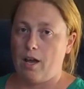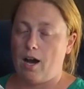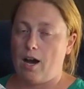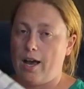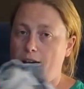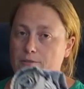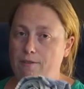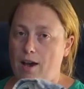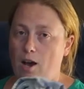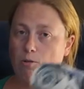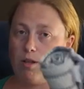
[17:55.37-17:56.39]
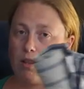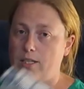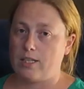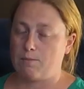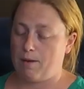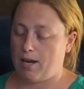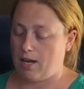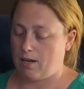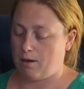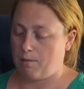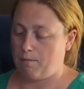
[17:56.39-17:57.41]
I have found this has
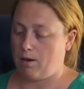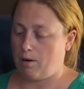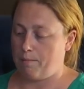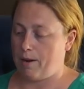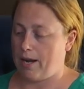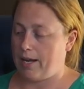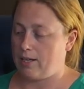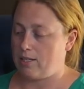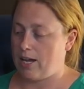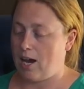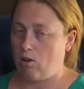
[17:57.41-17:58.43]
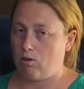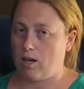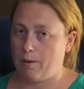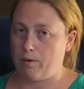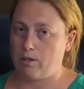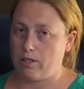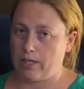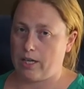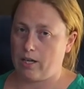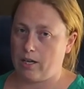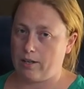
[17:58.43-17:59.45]
made my towel cupboard
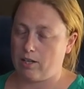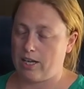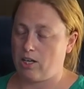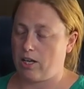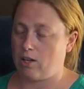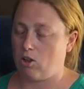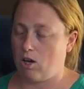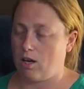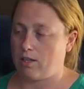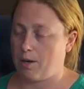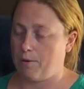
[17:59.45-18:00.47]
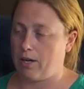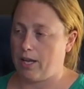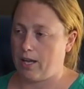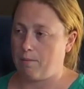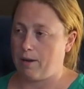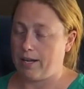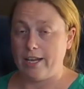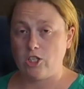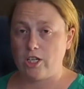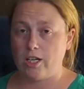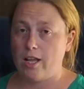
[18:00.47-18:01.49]
and cloth cupboard in my
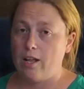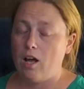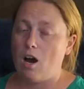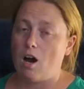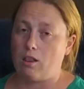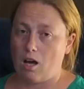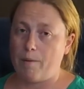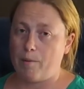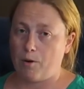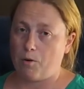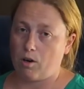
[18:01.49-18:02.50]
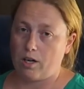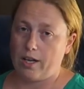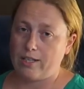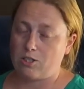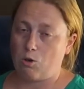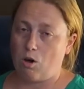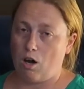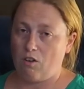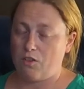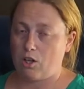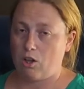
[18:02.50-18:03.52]
kitchen a lot more organized. So
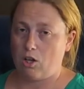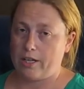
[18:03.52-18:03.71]
all of the